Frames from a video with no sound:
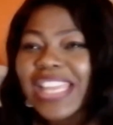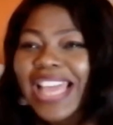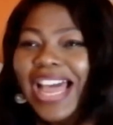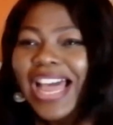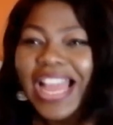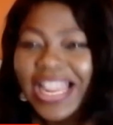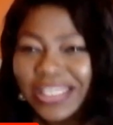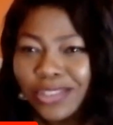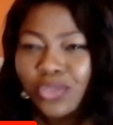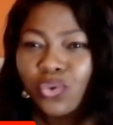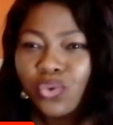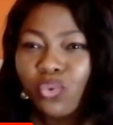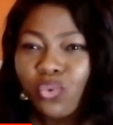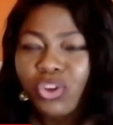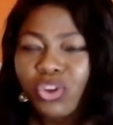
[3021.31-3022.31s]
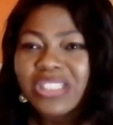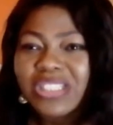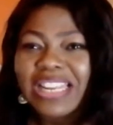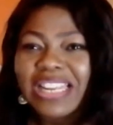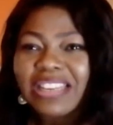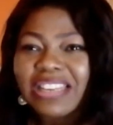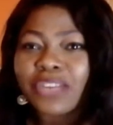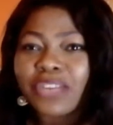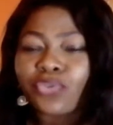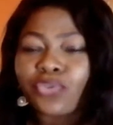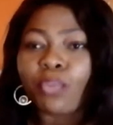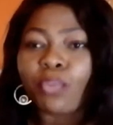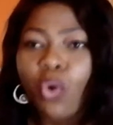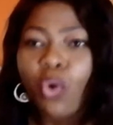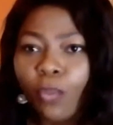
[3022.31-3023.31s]
only adds to what they learn
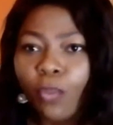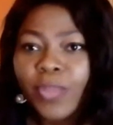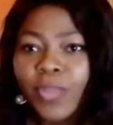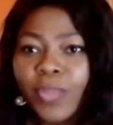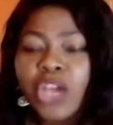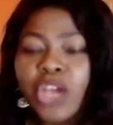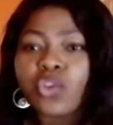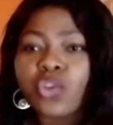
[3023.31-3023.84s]
from home.